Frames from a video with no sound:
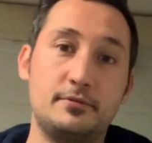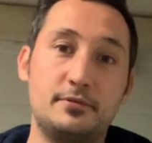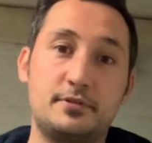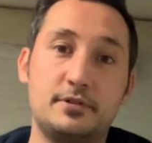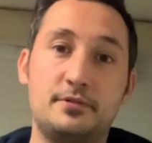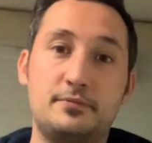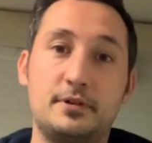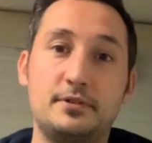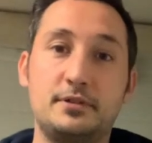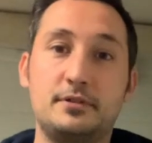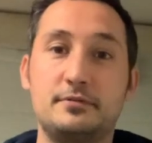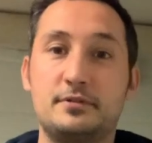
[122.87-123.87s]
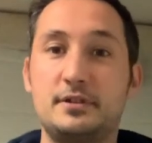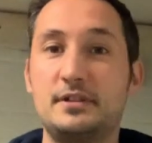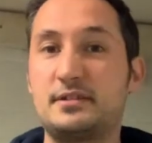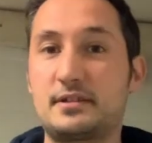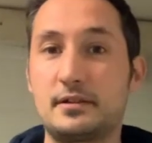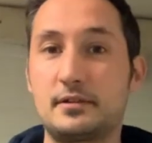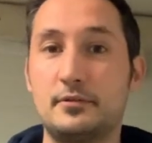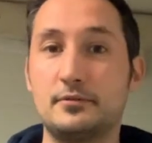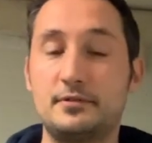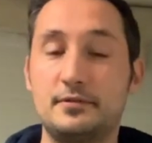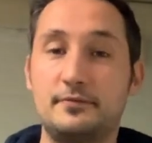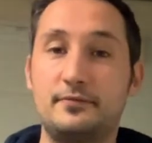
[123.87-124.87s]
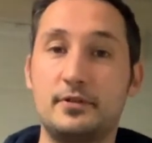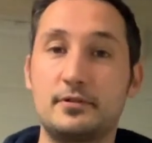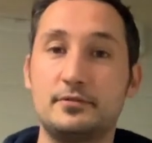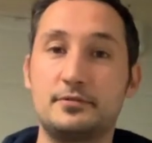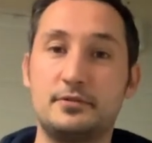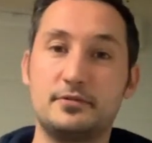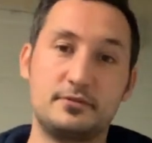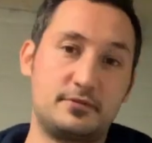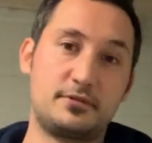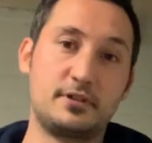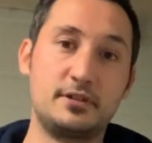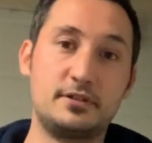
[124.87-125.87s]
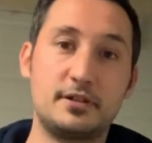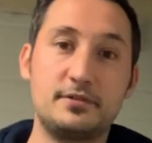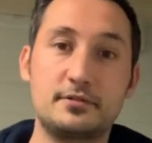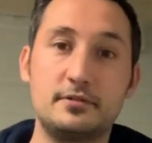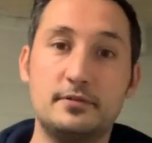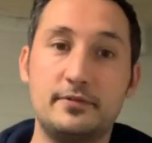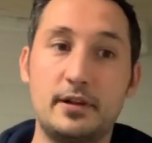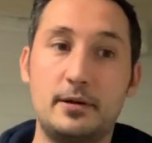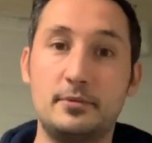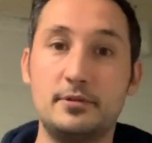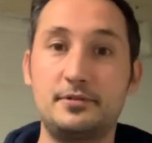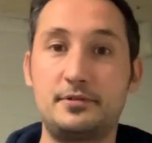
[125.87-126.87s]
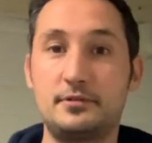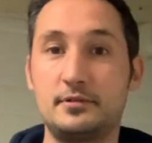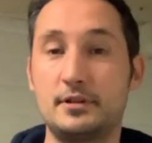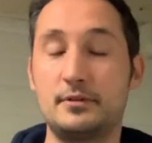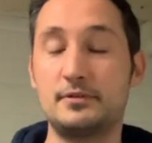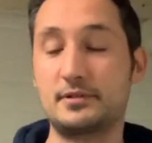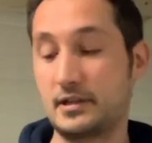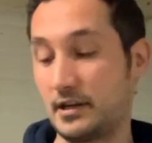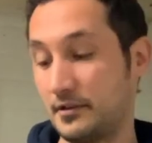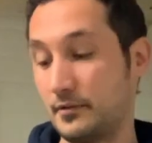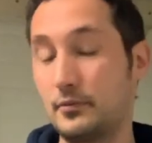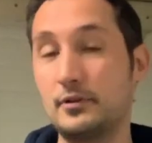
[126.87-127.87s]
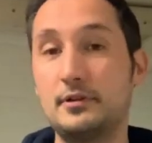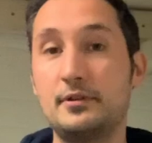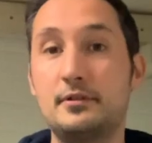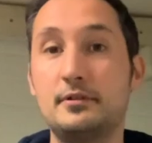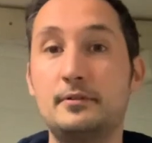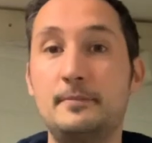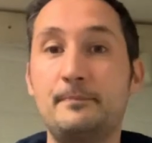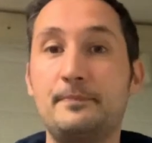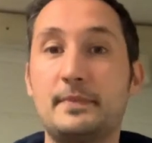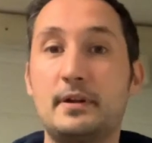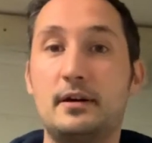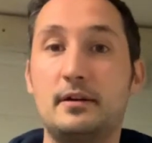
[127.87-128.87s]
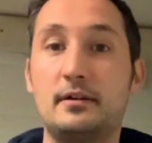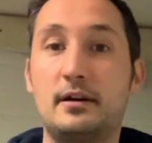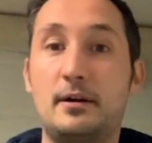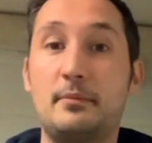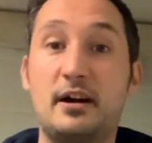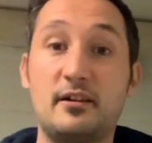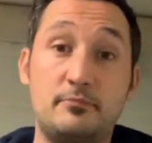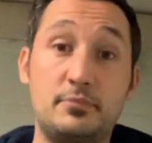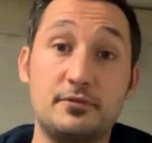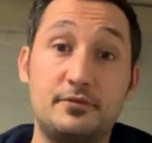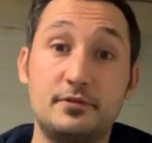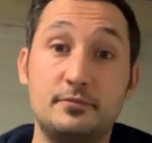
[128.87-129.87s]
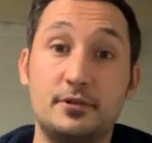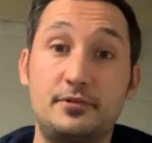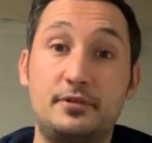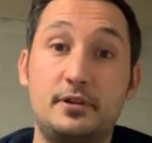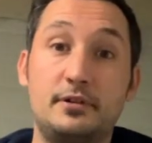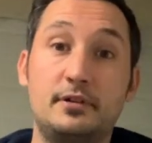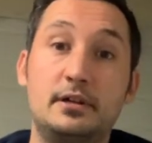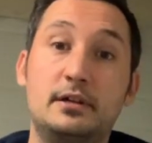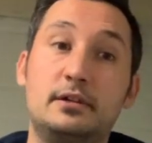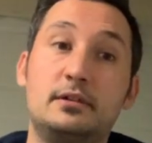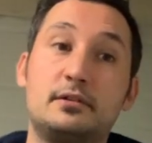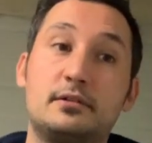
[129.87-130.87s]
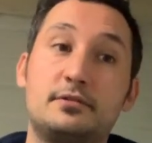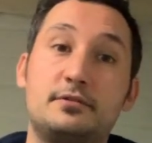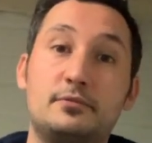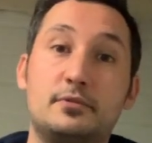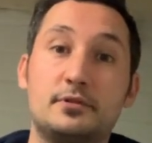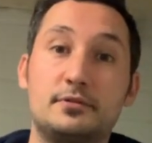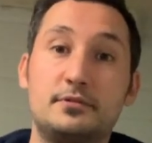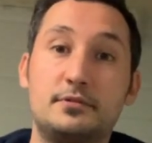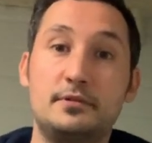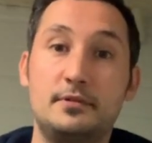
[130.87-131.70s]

usage when you're using East Kent Goldings and Fuggles. Don't think you tend to go for that much, and I was kind of worried that I might have put too much in because it was